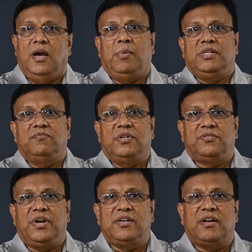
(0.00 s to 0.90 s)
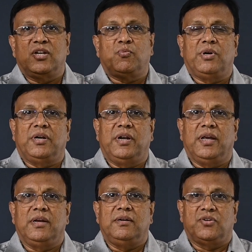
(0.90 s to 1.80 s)
but if the state transport
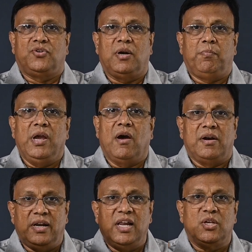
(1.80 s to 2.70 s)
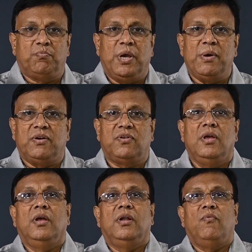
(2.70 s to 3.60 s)
undertaking does not pay or delays payments,
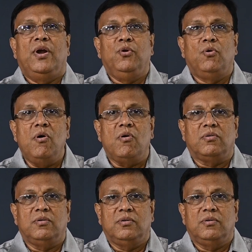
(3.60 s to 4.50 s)
where do you go?